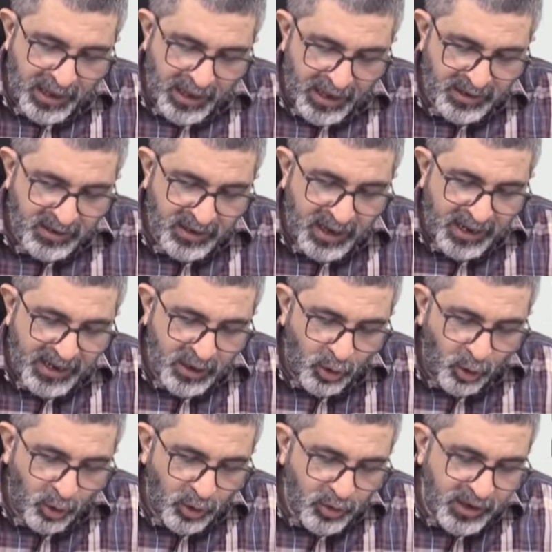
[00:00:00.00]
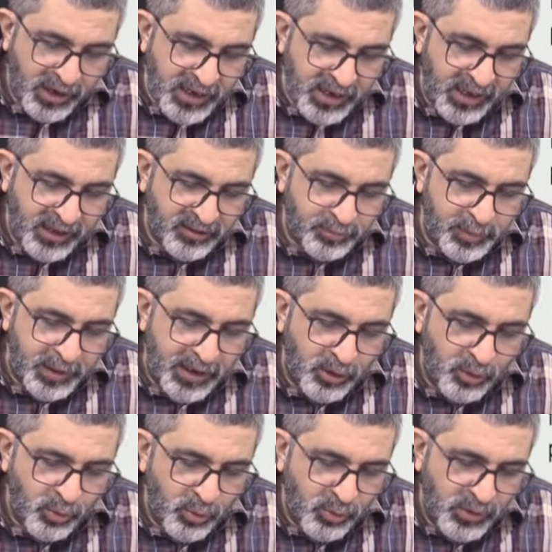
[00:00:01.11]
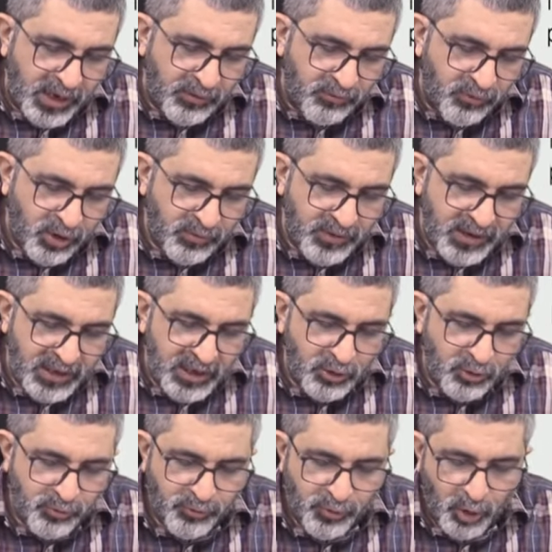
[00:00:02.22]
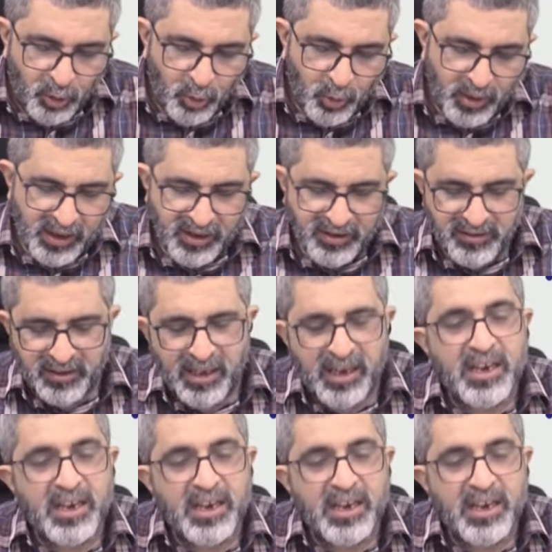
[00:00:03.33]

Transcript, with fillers: And I already explained to you that what we need to follow is